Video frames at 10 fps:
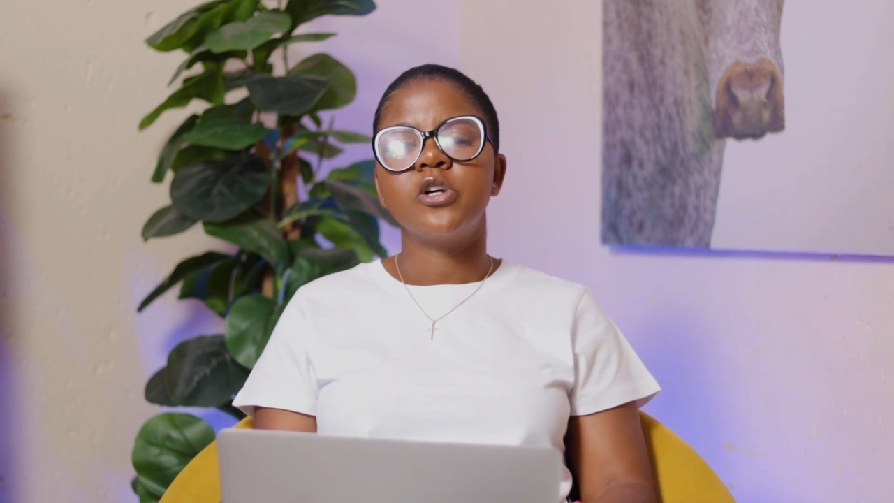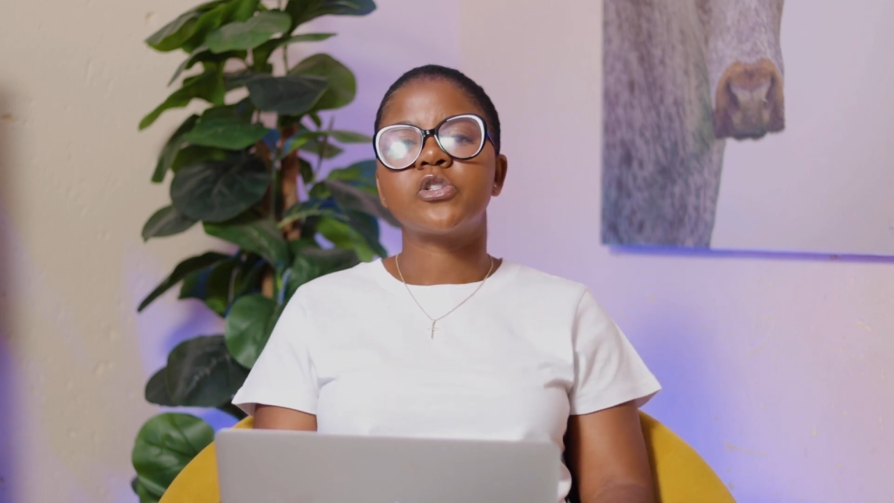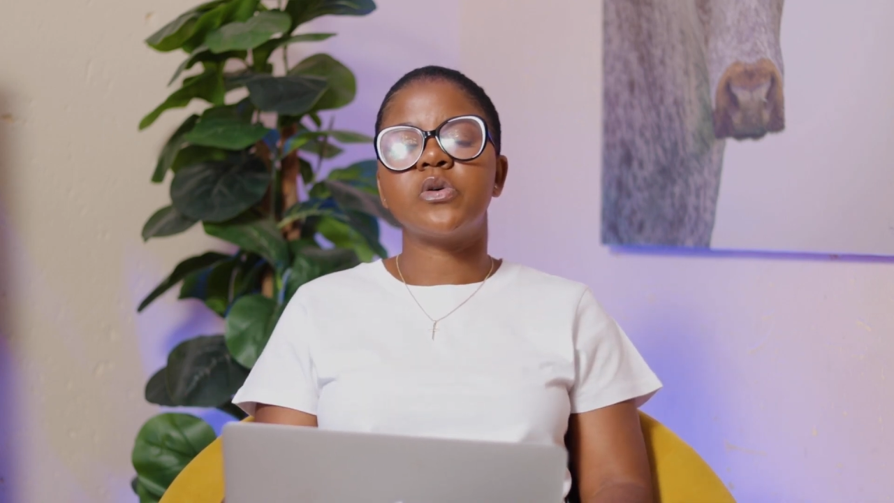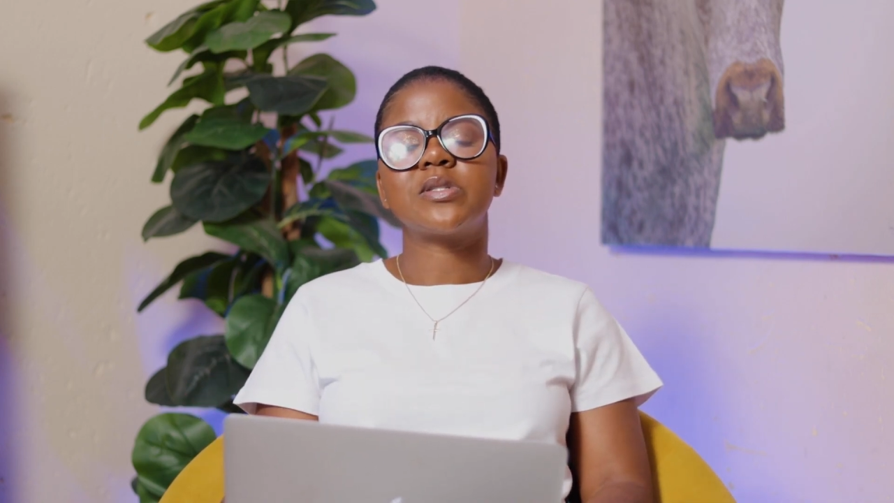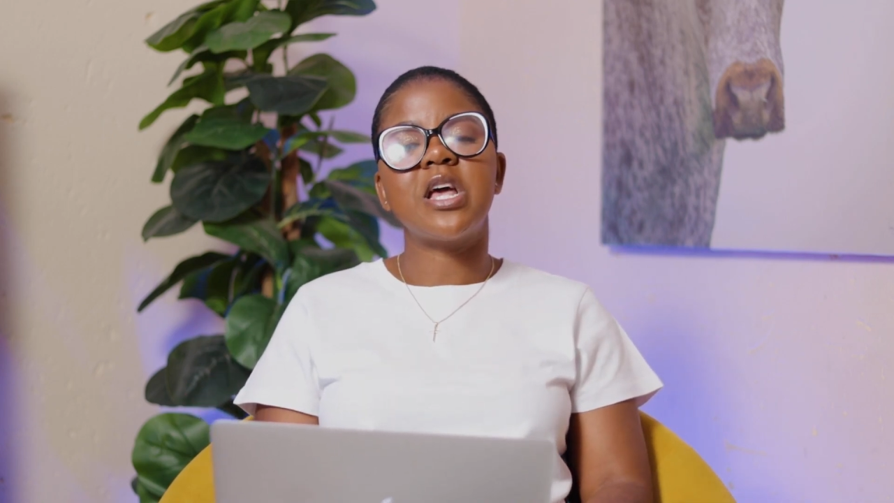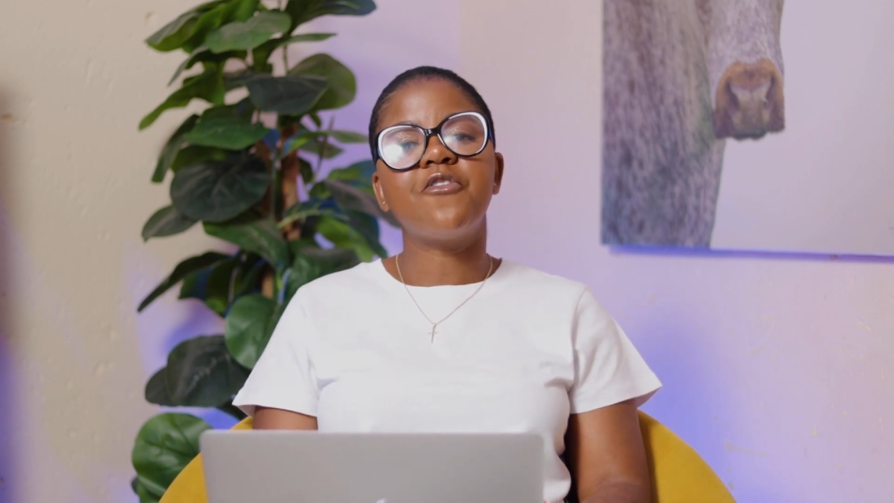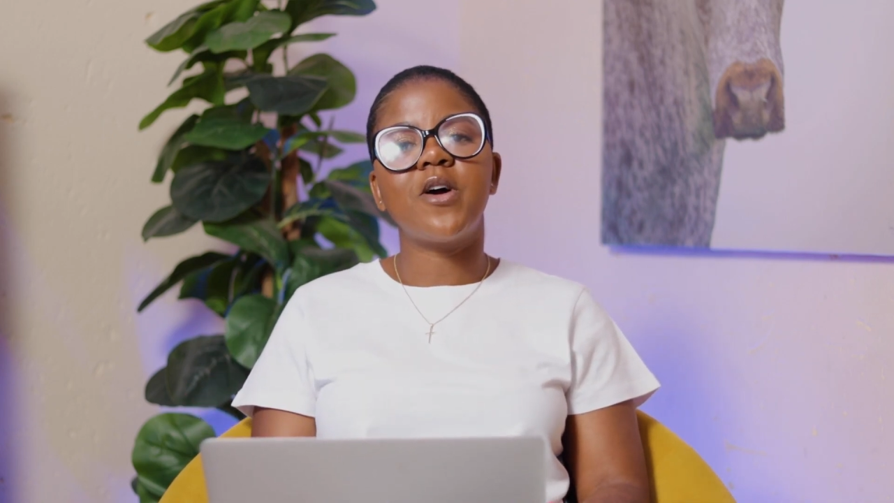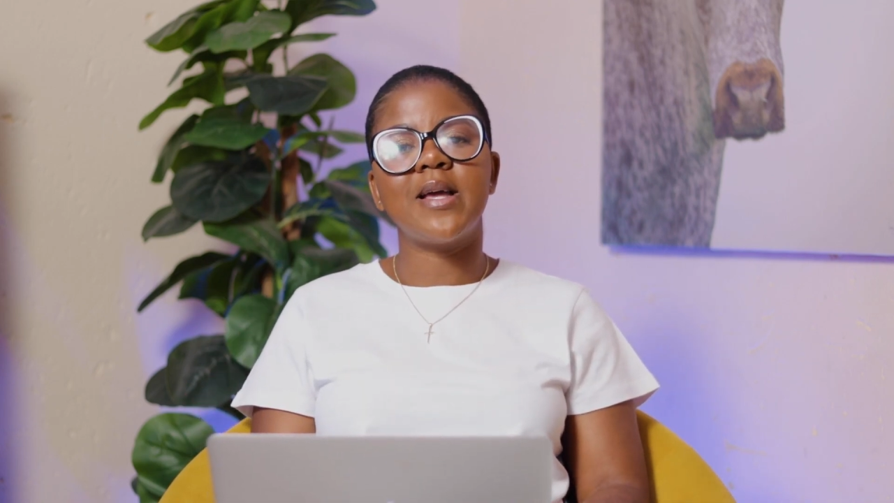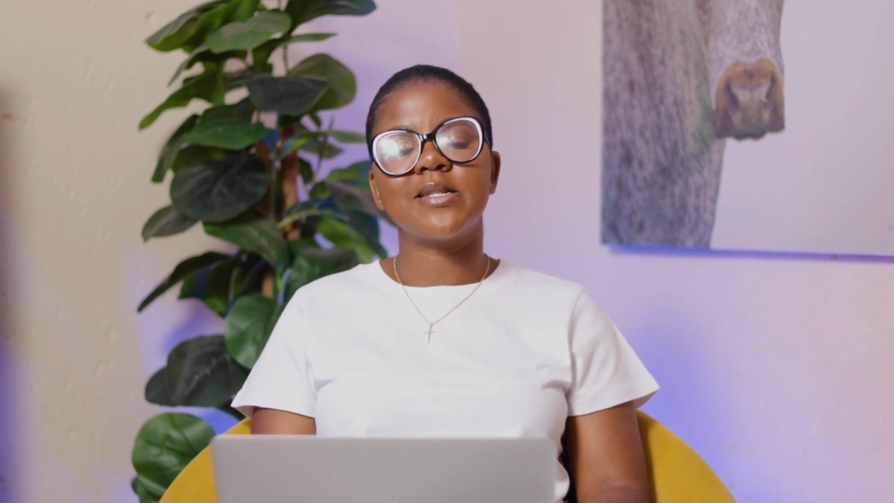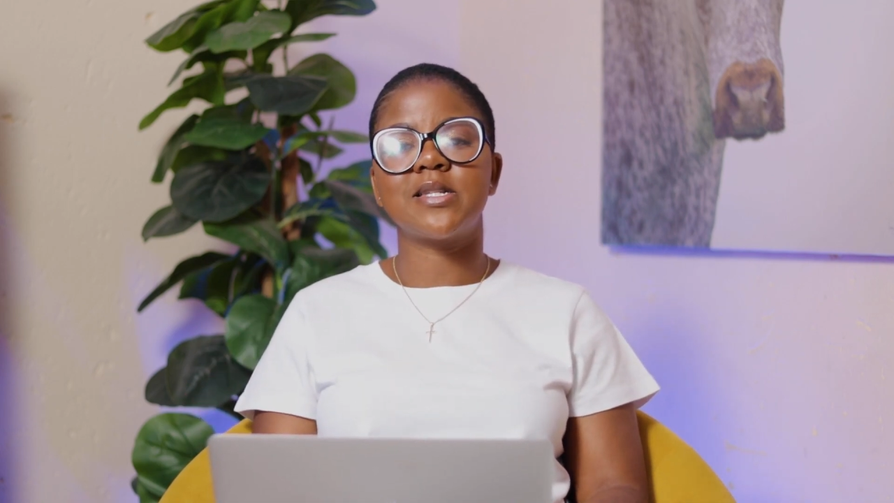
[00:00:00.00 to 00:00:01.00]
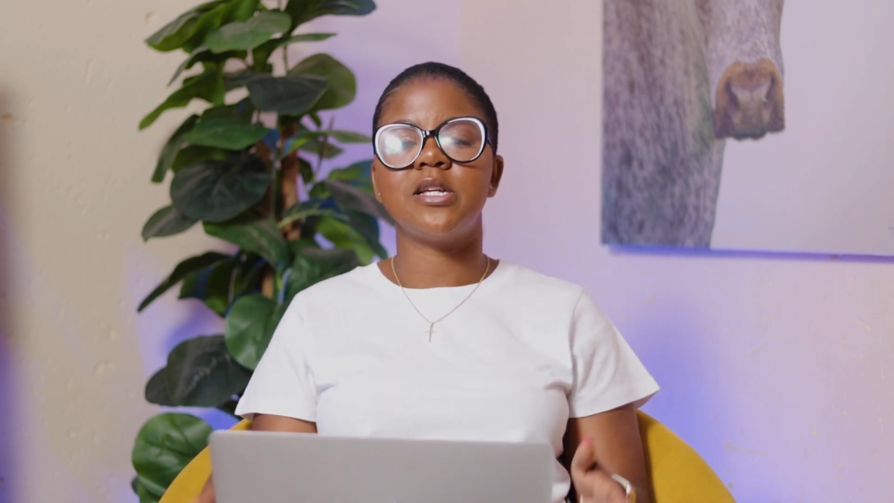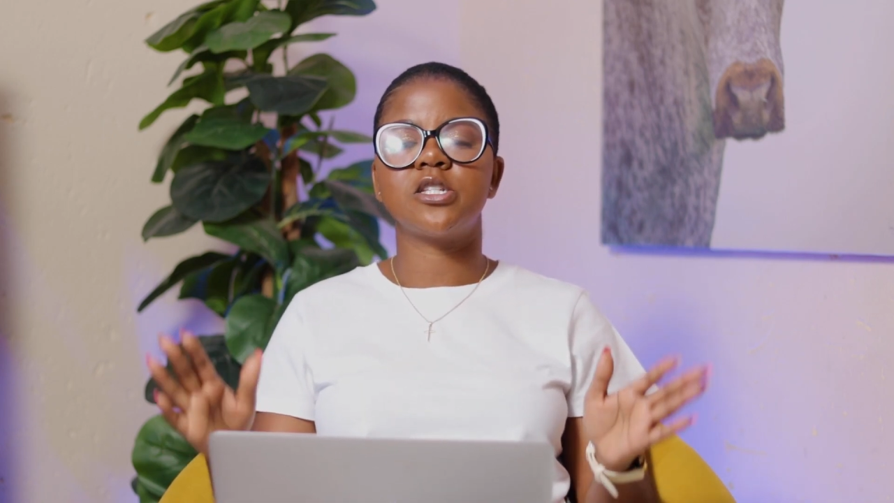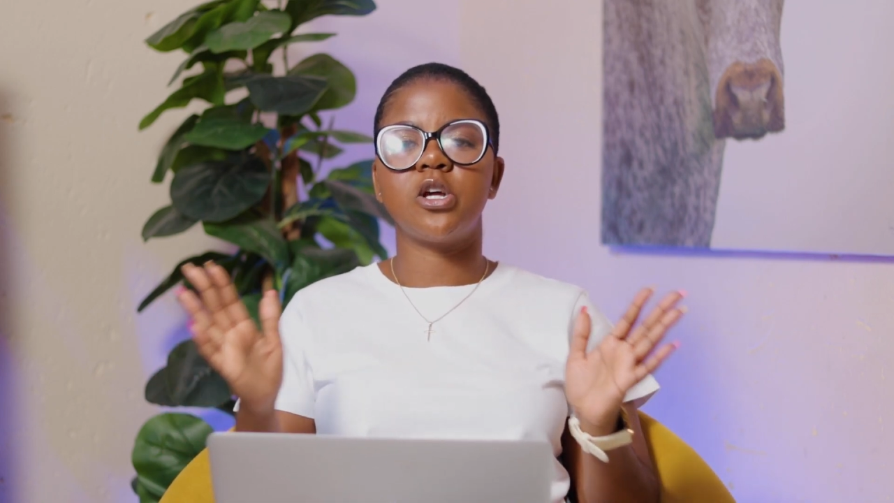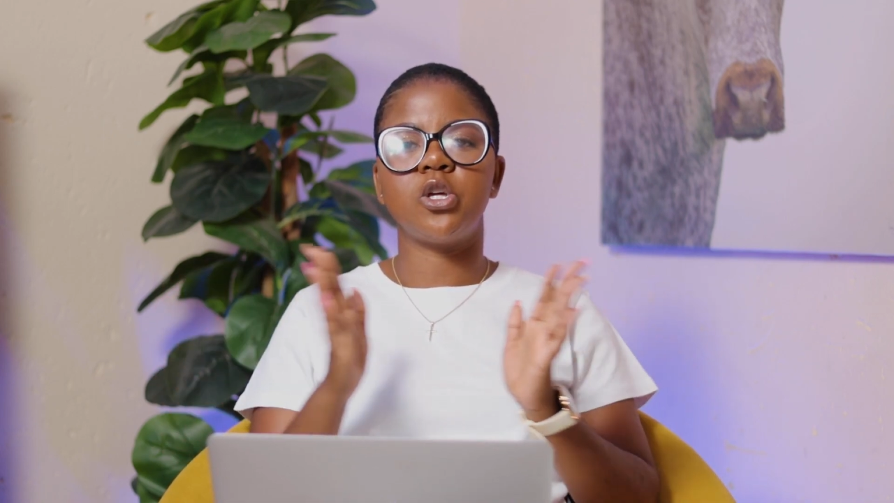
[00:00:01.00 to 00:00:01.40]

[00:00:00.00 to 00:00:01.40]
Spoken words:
So say for instance,